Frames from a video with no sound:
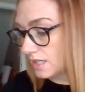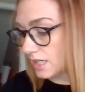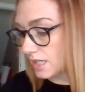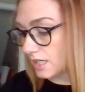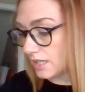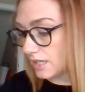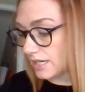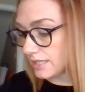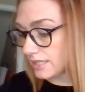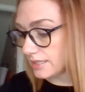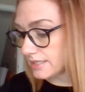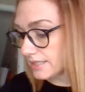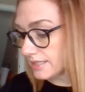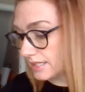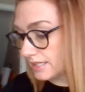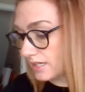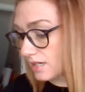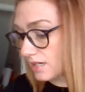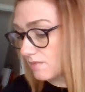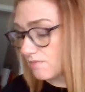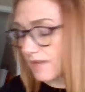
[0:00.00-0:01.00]
All right, let's
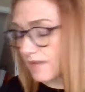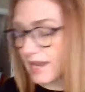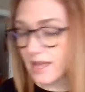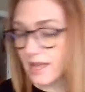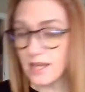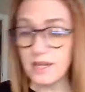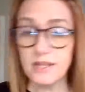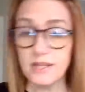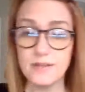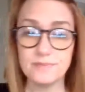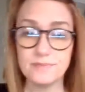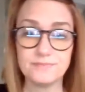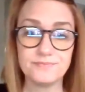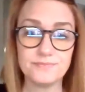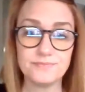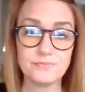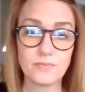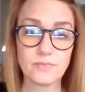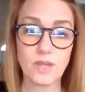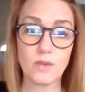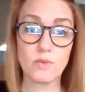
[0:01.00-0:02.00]
get our red,
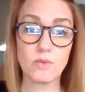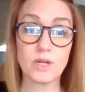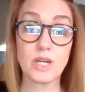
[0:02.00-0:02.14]
and